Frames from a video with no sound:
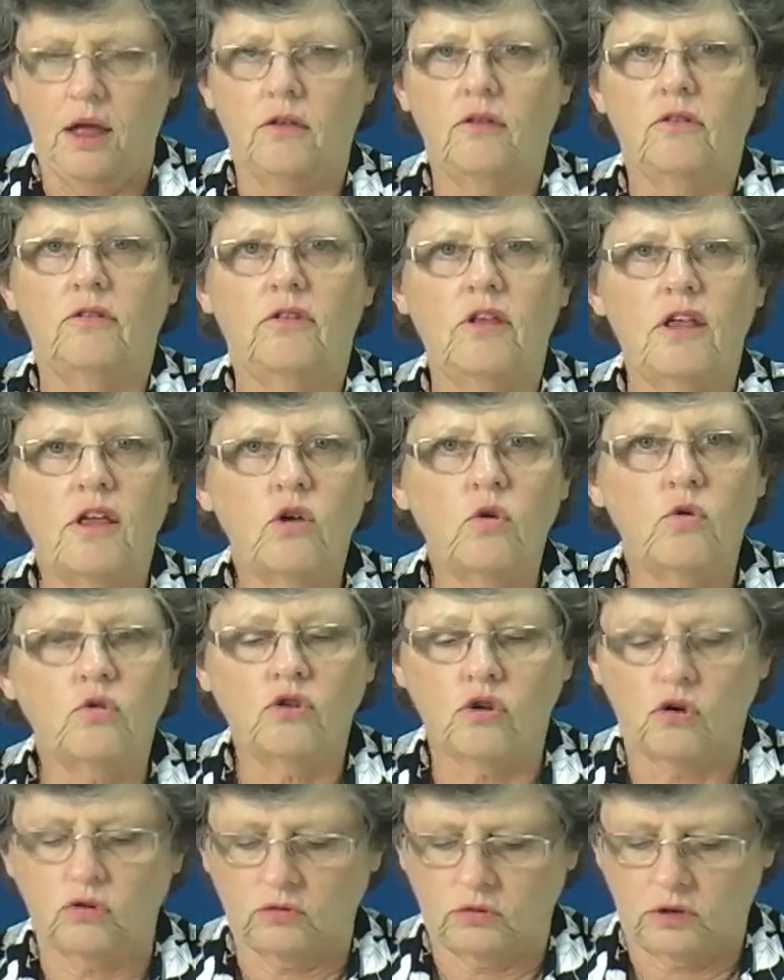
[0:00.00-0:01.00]
See your
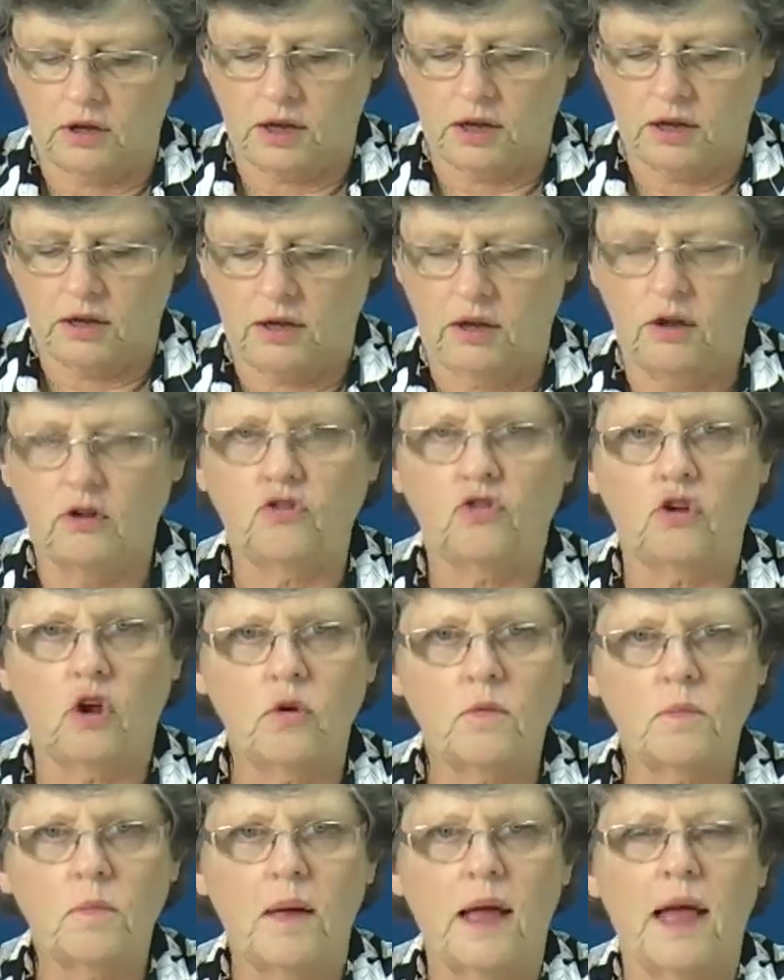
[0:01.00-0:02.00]
doctor,
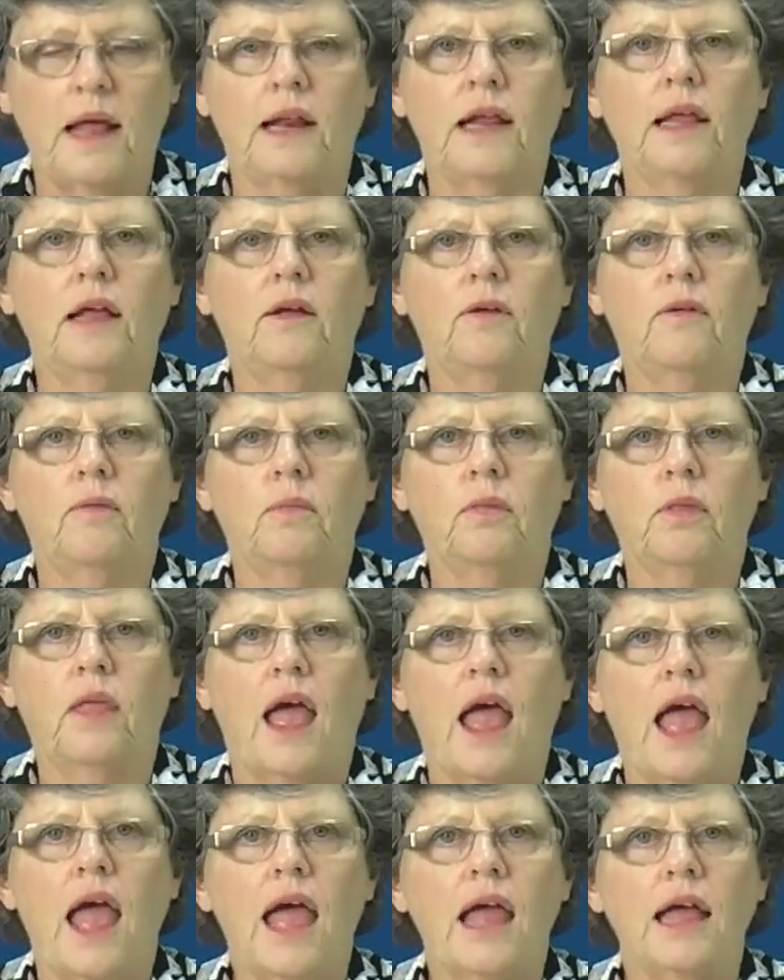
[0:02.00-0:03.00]
don't panic,
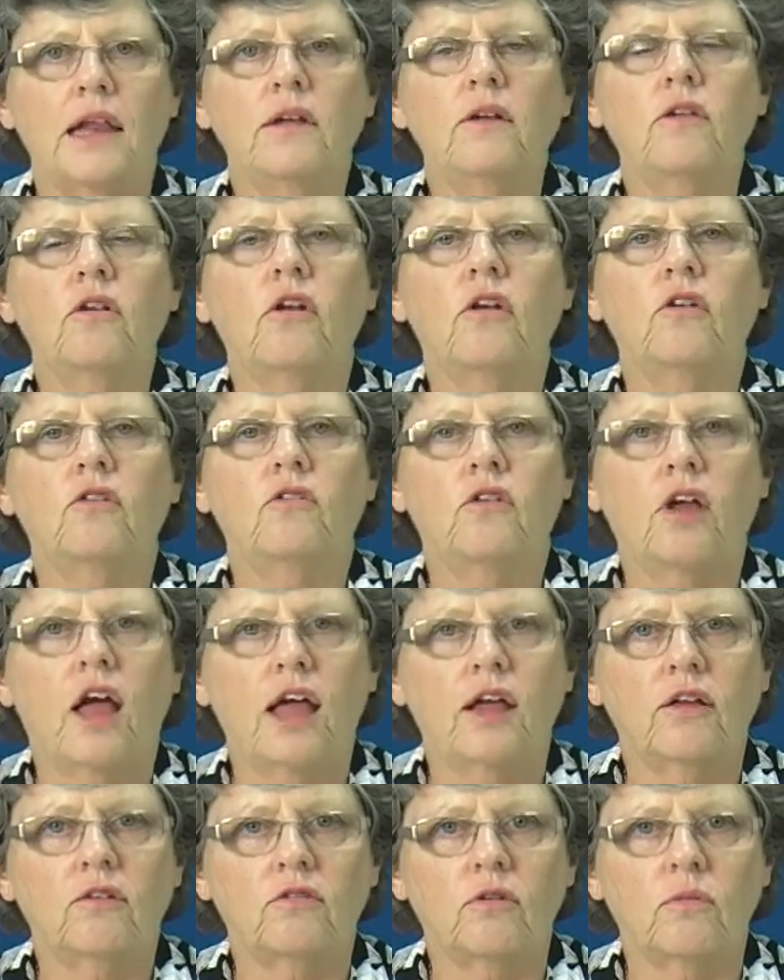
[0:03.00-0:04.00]
and
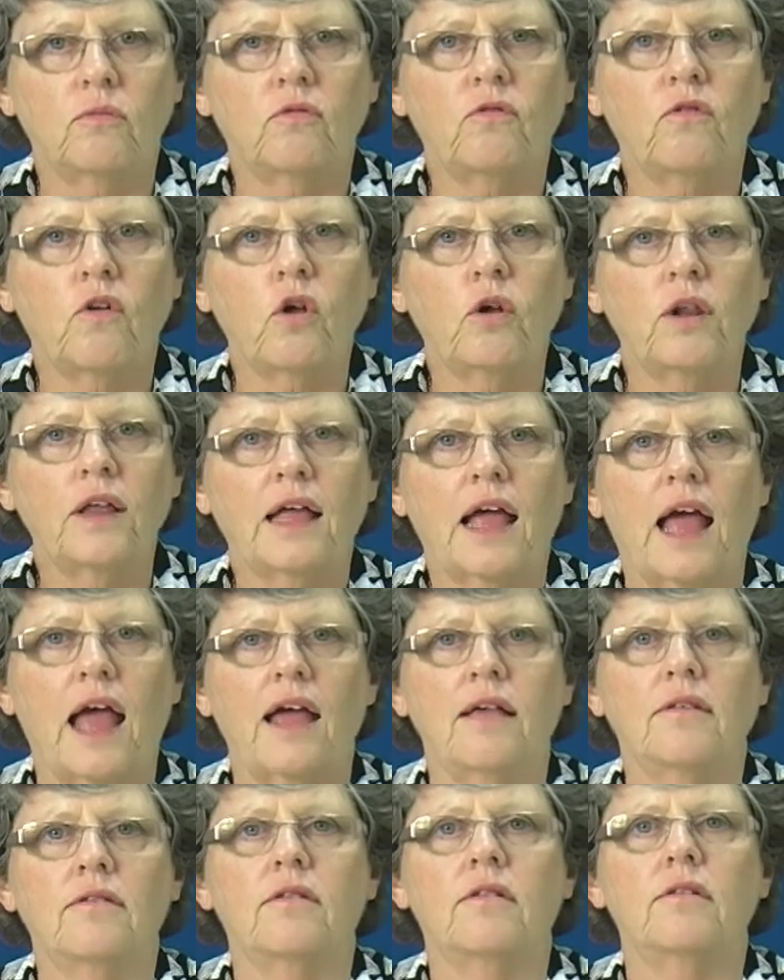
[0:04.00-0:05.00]
take some folic
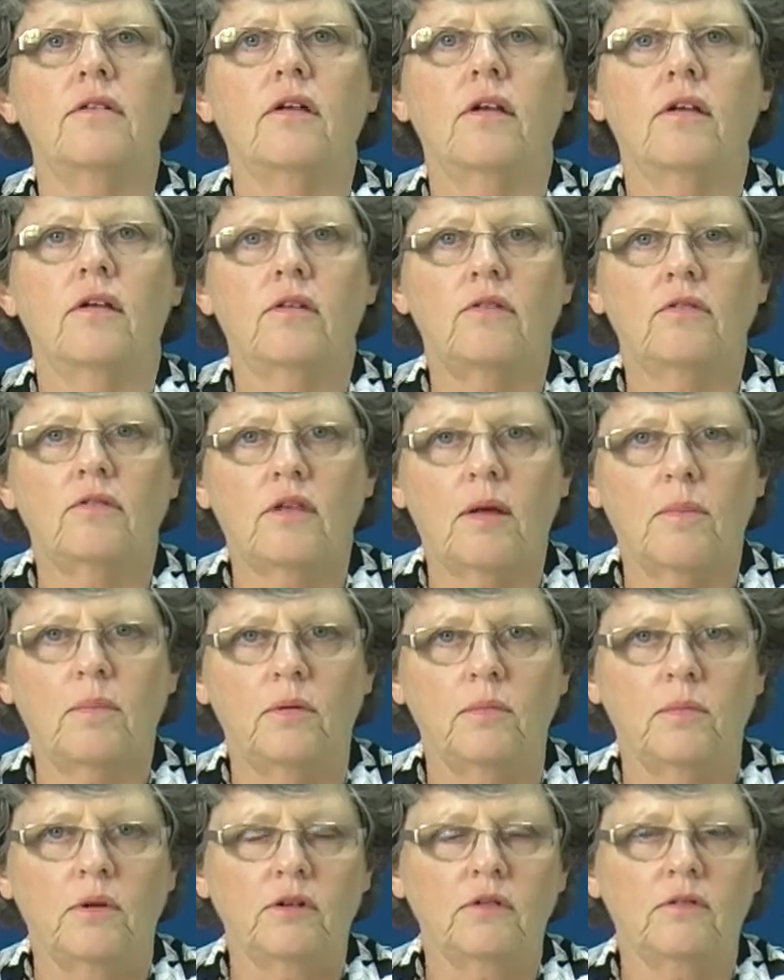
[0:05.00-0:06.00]
acid
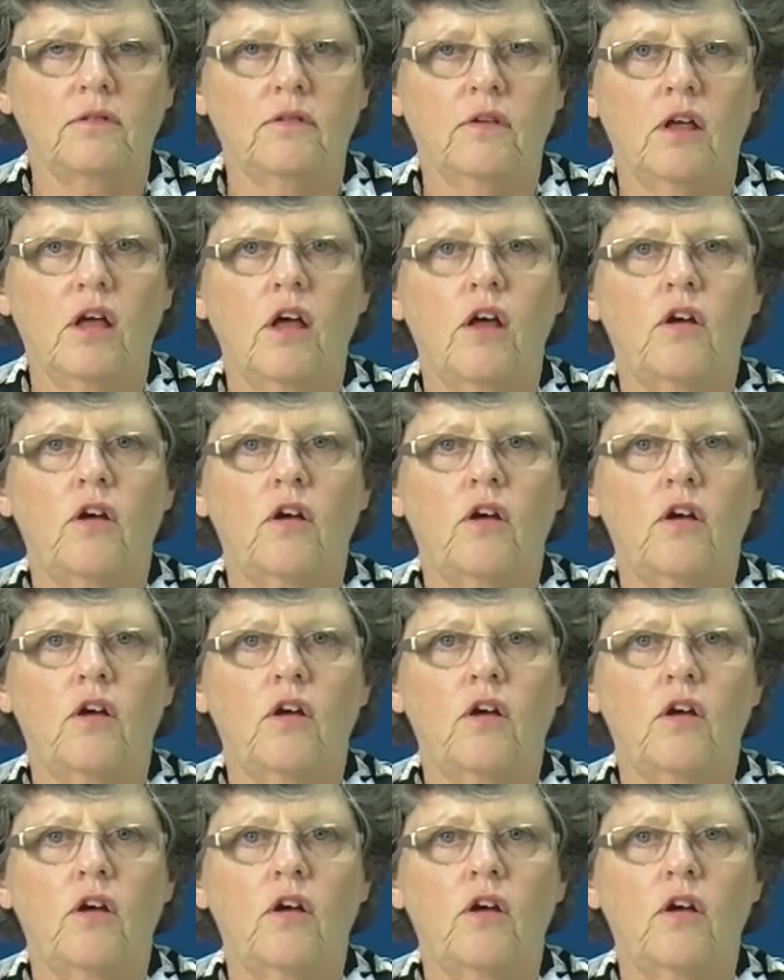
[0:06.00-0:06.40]
supplements.